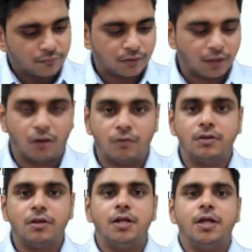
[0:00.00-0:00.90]
Now
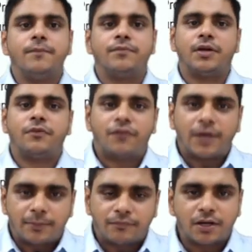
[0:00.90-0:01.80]
the
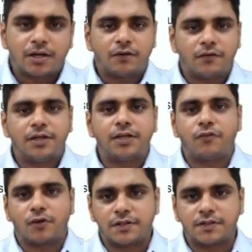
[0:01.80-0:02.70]
framework governing
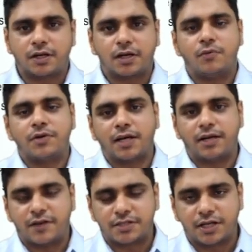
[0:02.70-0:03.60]
forensic accounting and
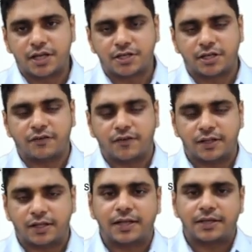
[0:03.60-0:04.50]
investigation defined,
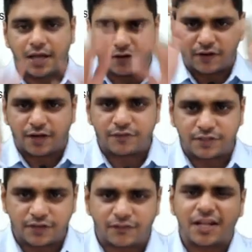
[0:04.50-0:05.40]
like the
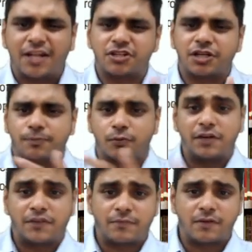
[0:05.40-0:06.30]
FRFPC, financial reporting
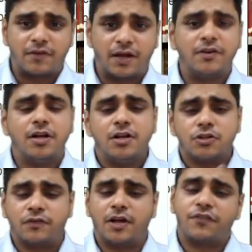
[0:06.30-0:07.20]
framework we have.
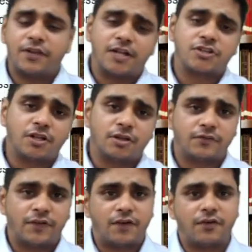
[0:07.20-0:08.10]
So we have
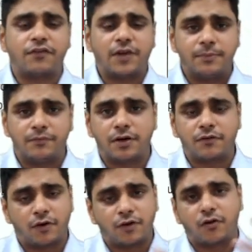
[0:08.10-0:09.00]
a framework
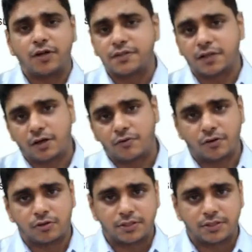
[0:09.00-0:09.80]
for forensic accounting also.